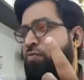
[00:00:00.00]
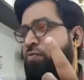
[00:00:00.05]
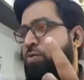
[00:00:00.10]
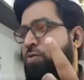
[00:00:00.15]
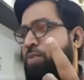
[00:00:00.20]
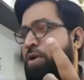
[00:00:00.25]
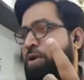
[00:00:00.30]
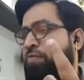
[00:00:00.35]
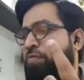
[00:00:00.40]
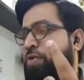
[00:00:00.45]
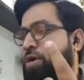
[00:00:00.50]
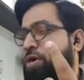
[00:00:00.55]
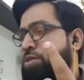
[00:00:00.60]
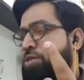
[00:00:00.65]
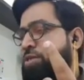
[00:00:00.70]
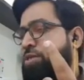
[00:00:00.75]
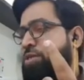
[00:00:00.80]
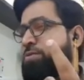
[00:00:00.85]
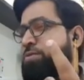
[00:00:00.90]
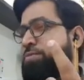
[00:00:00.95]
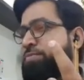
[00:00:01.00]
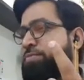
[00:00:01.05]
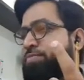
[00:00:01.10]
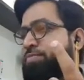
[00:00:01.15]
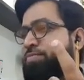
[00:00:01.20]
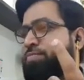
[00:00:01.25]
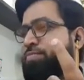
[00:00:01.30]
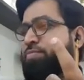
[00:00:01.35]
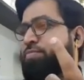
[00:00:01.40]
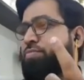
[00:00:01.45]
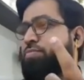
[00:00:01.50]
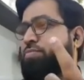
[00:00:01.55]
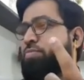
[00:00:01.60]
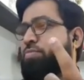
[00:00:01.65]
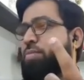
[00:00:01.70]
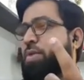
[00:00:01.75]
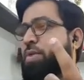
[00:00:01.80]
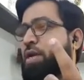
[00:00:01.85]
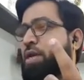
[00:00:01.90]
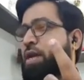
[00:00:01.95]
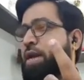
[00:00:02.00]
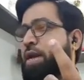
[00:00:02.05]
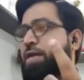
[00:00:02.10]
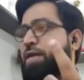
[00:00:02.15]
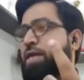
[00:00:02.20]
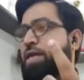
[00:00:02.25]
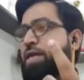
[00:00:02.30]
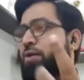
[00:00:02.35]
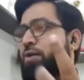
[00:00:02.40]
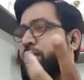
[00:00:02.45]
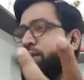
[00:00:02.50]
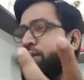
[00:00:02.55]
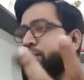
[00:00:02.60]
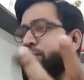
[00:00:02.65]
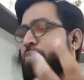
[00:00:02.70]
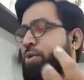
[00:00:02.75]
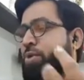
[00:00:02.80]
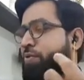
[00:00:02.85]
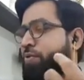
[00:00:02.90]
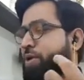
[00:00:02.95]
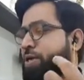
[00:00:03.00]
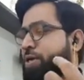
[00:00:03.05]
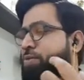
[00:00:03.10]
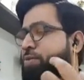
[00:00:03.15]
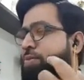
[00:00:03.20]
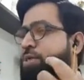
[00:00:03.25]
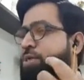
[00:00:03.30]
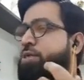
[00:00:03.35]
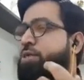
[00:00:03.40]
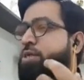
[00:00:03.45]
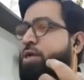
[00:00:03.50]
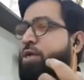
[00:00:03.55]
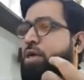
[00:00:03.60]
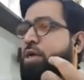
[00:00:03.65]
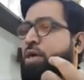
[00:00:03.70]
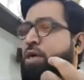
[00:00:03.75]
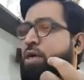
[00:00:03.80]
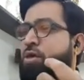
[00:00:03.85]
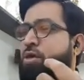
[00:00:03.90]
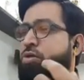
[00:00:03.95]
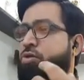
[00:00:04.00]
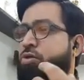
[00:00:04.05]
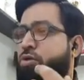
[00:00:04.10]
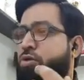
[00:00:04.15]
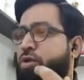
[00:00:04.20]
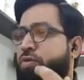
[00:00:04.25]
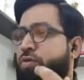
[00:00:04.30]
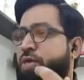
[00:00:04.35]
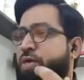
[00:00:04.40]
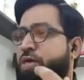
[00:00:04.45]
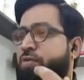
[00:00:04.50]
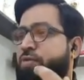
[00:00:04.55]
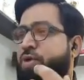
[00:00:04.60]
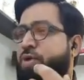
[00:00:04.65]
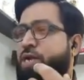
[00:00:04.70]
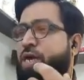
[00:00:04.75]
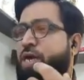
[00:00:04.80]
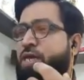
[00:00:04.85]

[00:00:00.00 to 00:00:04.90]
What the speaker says: for my function, I can have a number of arguments. So if there is one